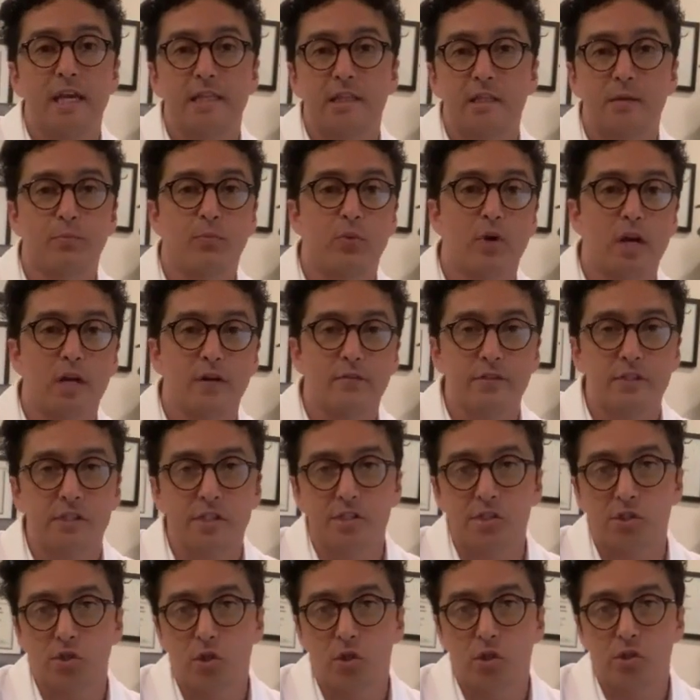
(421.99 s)
at the breakfast
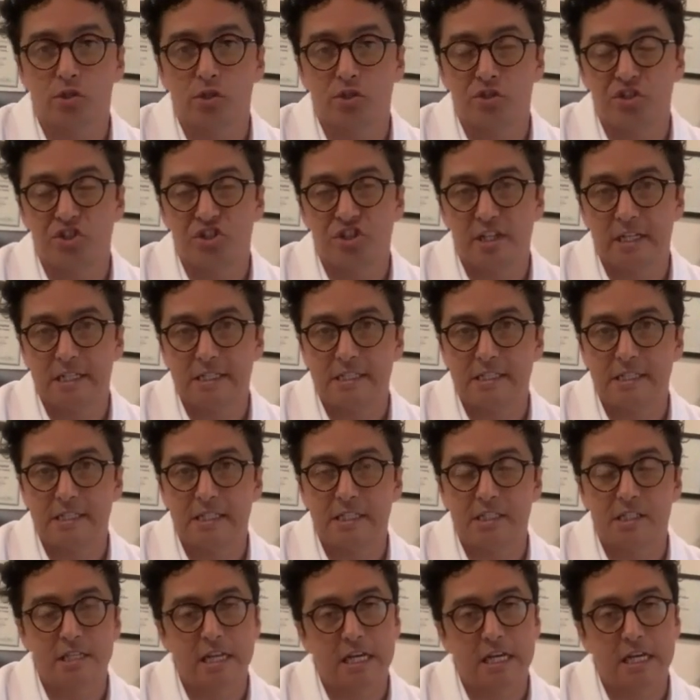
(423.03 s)
is also chia seeds.